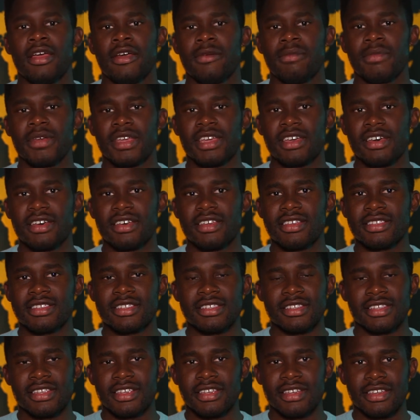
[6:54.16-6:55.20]

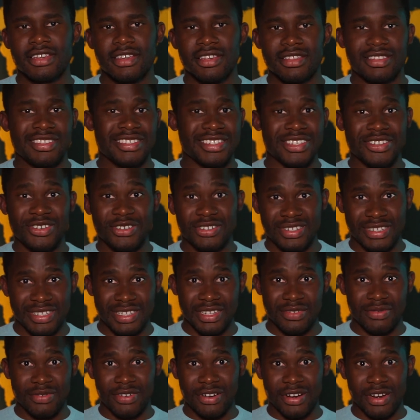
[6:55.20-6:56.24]
because this country is
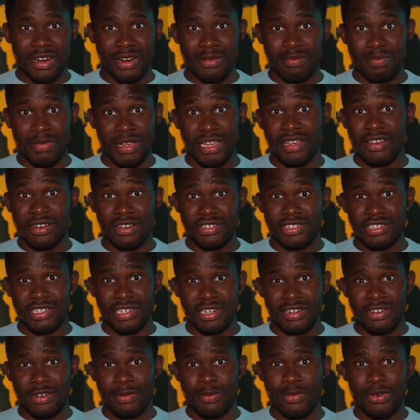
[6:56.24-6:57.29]
a very big country.
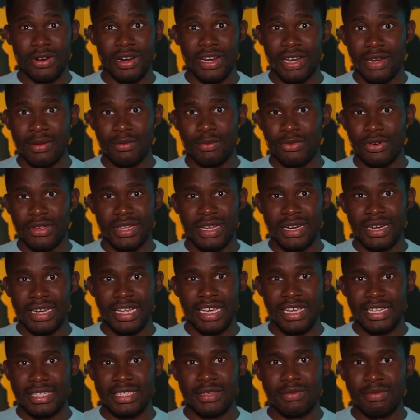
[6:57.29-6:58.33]
There are more than
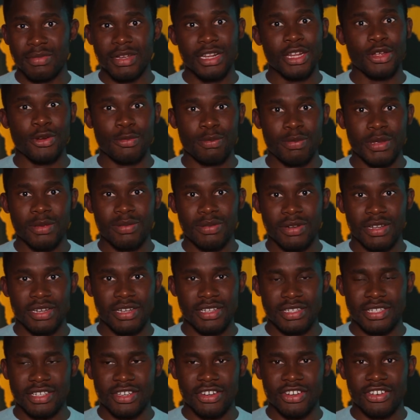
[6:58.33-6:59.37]
80 million people in
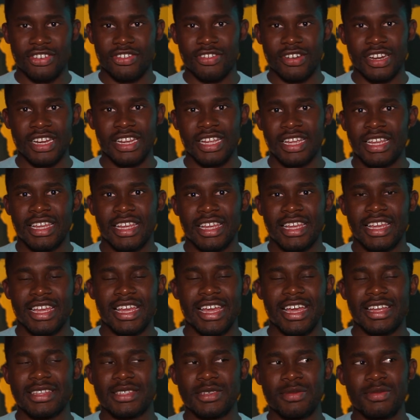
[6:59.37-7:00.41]
this country.
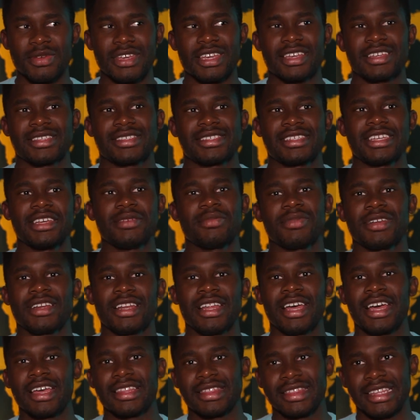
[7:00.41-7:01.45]
And to make a statement
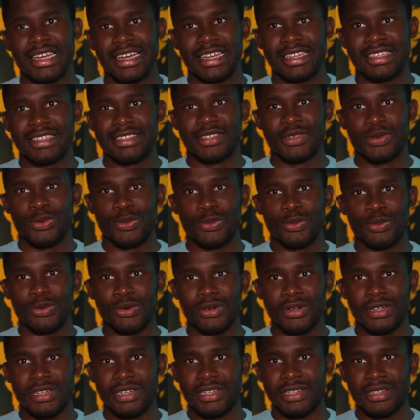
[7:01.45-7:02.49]
like that
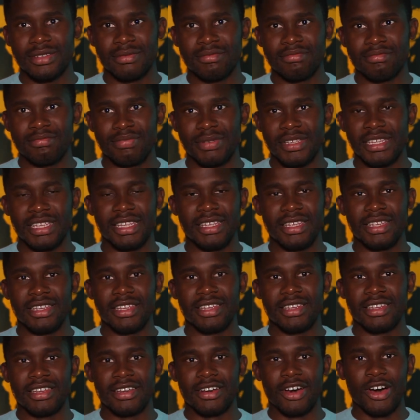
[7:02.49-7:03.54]
would
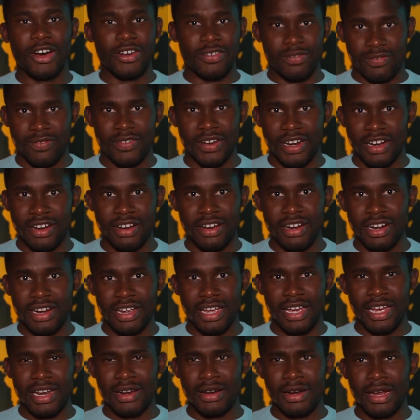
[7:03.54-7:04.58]
be unfair,
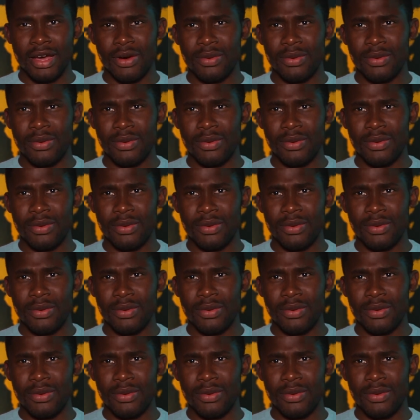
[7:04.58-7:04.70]
and I